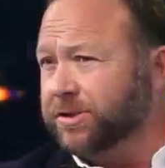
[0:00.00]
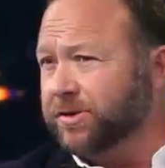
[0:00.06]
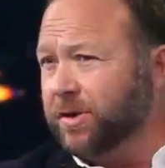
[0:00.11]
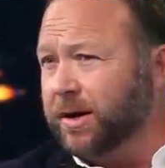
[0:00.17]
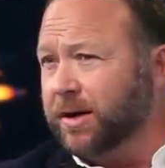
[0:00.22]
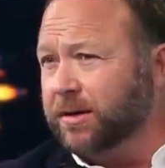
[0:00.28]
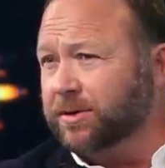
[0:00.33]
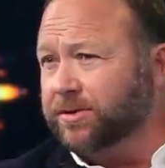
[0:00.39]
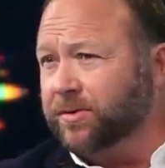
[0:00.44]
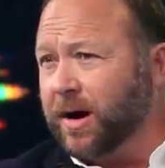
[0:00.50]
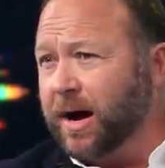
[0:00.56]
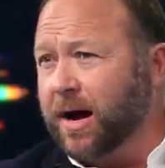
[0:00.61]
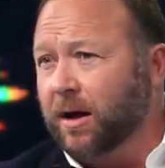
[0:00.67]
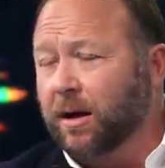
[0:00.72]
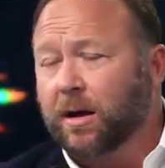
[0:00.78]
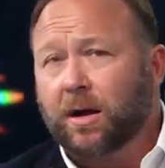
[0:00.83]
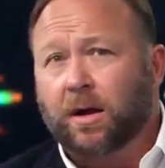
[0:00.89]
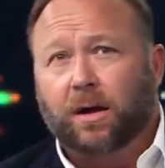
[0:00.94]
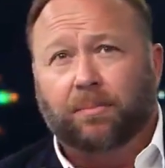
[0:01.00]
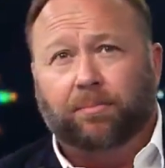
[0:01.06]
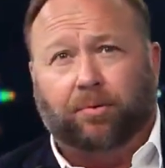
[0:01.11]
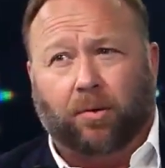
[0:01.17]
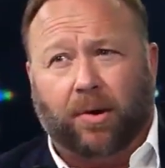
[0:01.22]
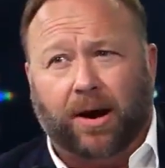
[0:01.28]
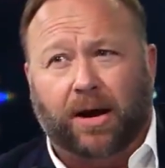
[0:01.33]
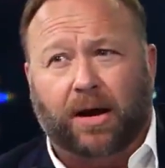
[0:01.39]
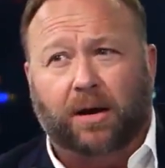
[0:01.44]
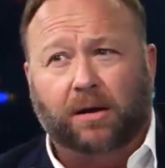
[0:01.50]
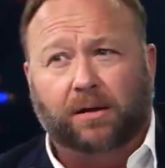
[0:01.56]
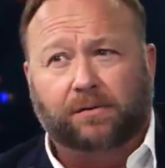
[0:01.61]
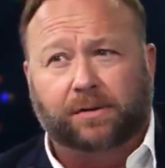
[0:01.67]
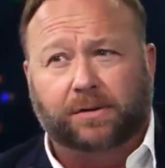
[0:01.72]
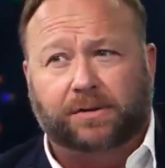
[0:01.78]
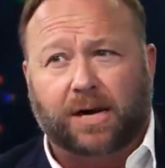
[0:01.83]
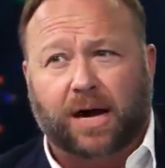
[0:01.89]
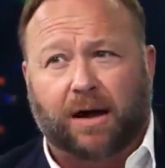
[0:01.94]
this critical trial. Pray
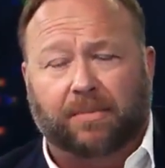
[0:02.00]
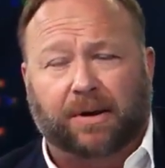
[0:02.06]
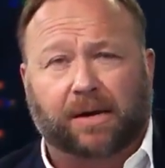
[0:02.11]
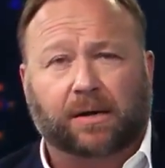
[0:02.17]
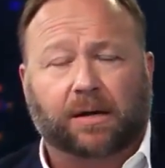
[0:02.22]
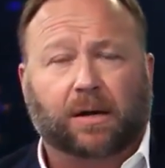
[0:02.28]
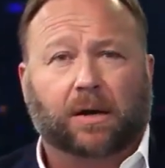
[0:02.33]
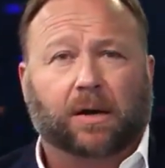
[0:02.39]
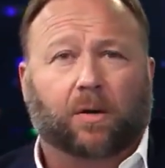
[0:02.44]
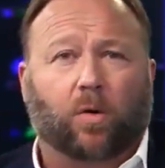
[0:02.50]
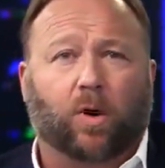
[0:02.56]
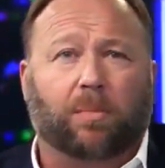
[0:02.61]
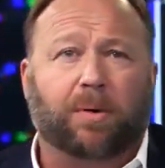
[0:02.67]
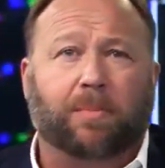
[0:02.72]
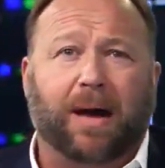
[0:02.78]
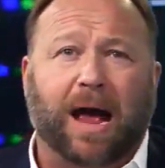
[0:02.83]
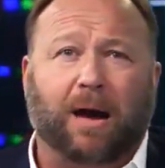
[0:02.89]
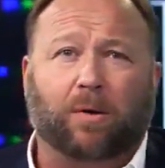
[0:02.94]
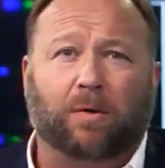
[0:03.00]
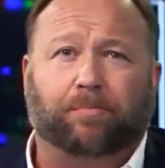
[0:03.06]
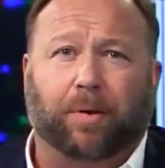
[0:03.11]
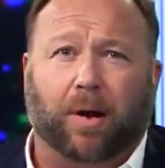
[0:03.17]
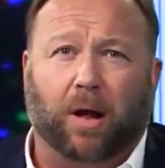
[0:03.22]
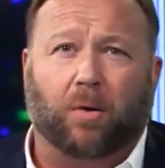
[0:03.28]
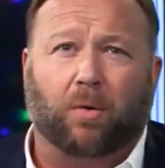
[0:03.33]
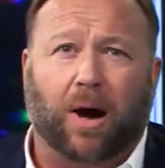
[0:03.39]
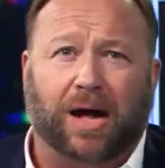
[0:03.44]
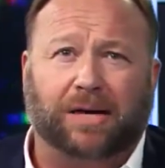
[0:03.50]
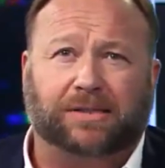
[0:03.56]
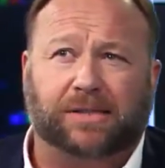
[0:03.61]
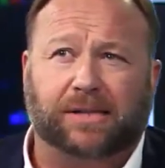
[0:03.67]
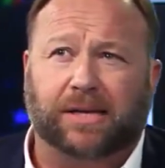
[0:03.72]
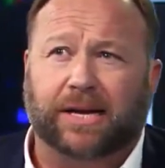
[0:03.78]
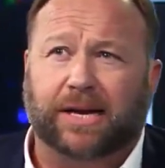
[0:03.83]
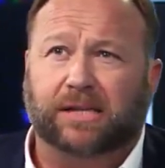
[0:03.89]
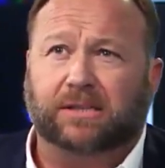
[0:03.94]
for Tommy. We'll be back with Paul
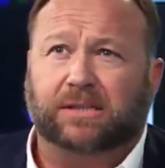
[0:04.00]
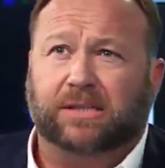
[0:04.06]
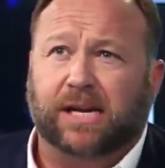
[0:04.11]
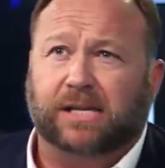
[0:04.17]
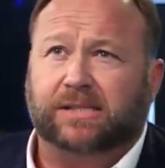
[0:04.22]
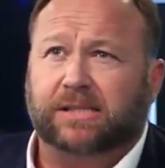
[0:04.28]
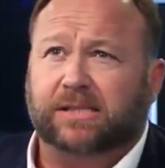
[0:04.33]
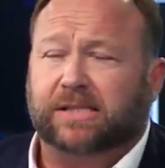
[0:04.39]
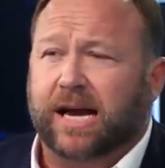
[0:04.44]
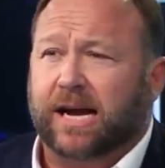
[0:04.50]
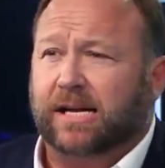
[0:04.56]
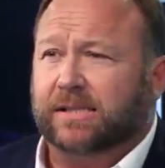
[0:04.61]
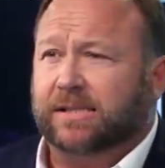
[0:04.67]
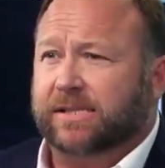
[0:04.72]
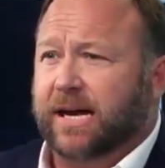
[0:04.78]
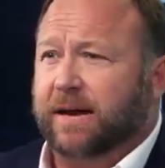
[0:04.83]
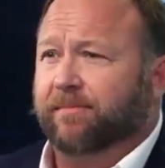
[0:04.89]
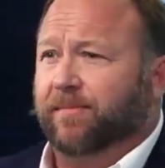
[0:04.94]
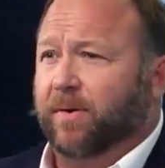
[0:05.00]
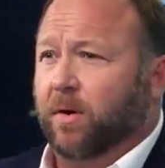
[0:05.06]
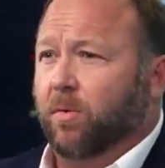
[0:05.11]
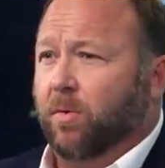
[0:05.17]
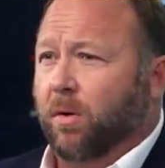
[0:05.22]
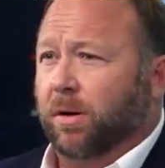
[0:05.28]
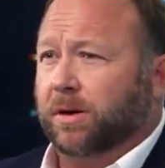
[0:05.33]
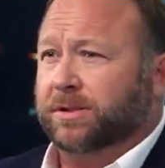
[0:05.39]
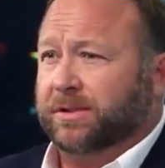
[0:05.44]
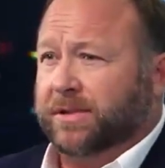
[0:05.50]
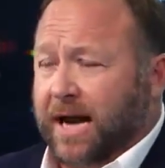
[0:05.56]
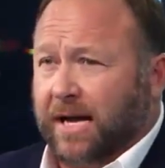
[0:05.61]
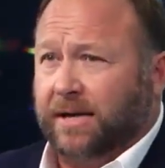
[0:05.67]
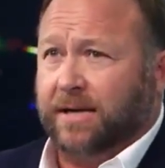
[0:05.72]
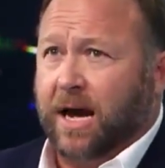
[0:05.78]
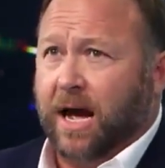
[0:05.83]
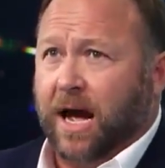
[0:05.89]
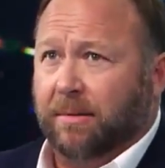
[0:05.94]
Watson in 60 seconds.
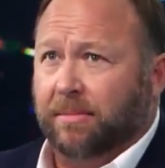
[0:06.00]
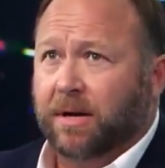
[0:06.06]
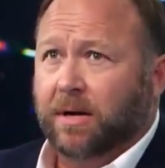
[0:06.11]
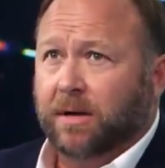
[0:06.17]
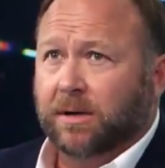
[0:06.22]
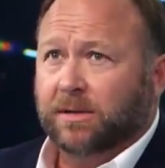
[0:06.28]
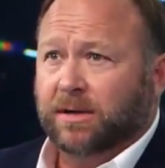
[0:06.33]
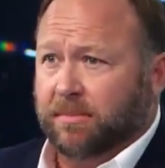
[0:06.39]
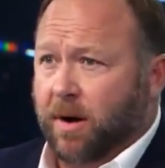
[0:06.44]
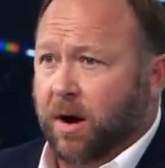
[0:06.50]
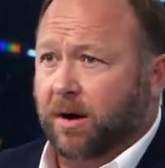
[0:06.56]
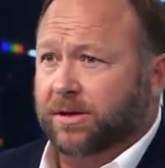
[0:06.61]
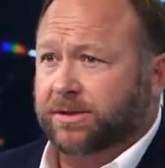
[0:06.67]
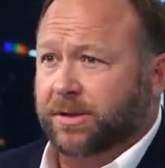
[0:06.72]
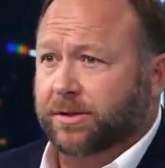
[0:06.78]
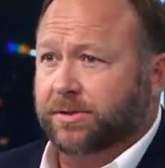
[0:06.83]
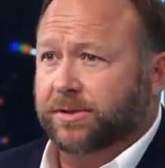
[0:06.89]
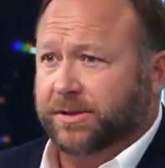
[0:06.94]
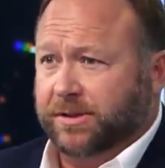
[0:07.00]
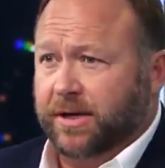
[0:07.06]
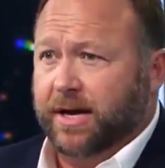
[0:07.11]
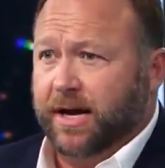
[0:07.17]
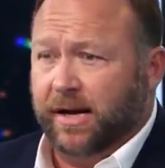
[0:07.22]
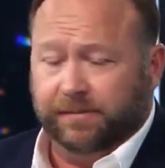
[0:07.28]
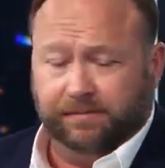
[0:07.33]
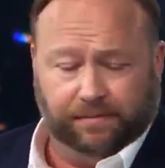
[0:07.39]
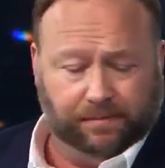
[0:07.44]
Infowars.com. tomorrow's news today.